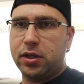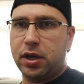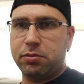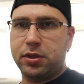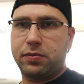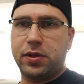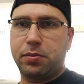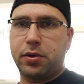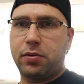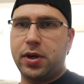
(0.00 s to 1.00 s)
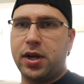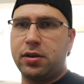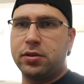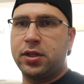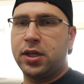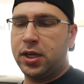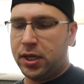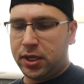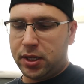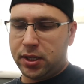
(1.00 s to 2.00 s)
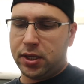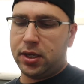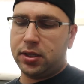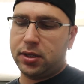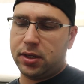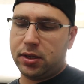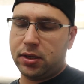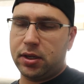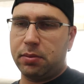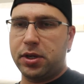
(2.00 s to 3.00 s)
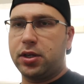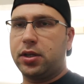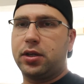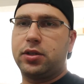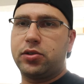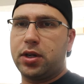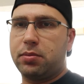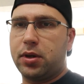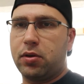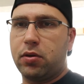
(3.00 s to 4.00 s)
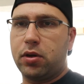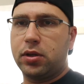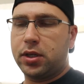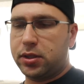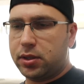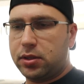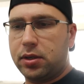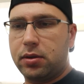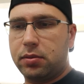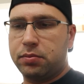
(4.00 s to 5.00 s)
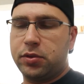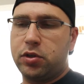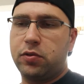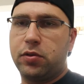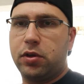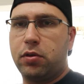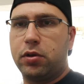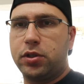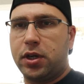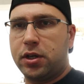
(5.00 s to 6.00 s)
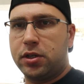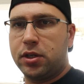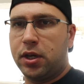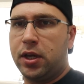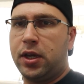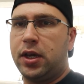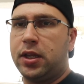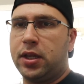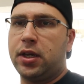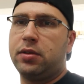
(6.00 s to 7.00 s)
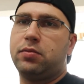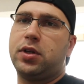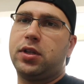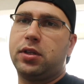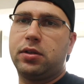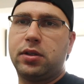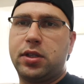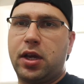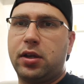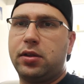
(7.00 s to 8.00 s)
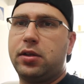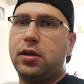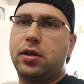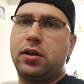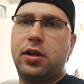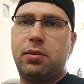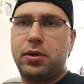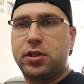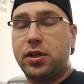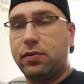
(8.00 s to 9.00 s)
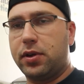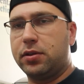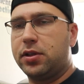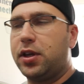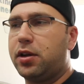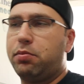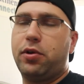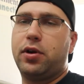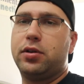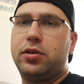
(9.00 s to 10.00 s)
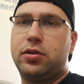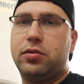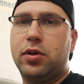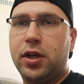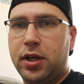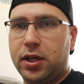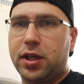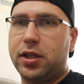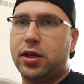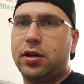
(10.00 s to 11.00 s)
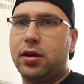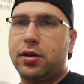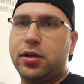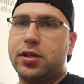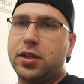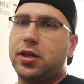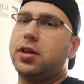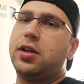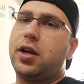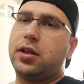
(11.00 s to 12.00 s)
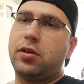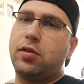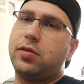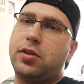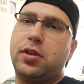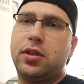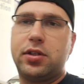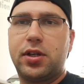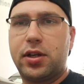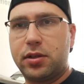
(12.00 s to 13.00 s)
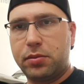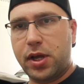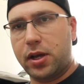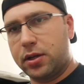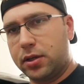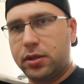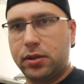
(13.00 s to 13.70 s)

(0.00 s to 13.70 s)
I'm gonna flip it around, and then I'm actually gonna drain my oil because I'm due for the oil change. And then we're gonna take a look at how much stuff I have to take apart to get the harness and the connector over to the other side of the block.